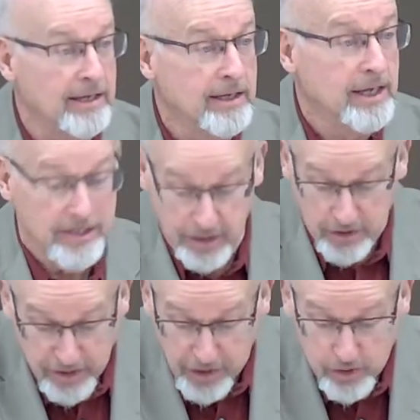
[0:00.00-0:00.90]

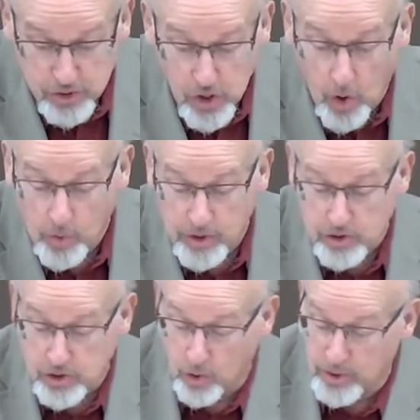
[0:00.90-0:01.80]
There's
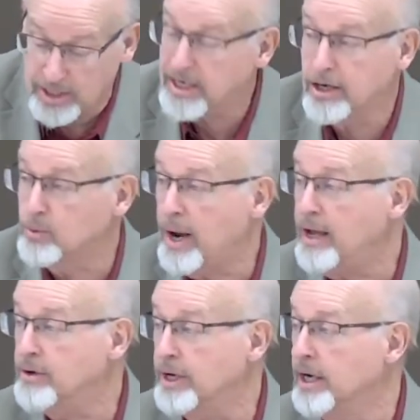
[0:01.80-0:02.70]
no getting
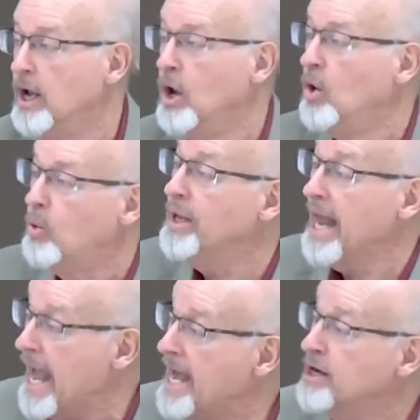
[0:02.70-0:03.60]
around it. When
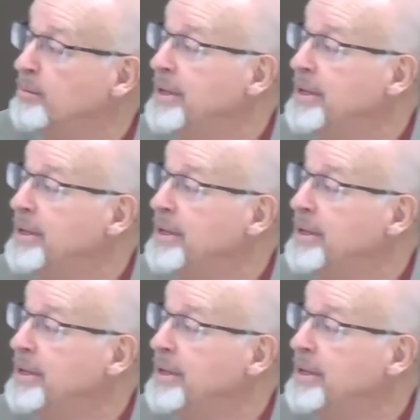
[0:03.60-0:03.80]
Adam and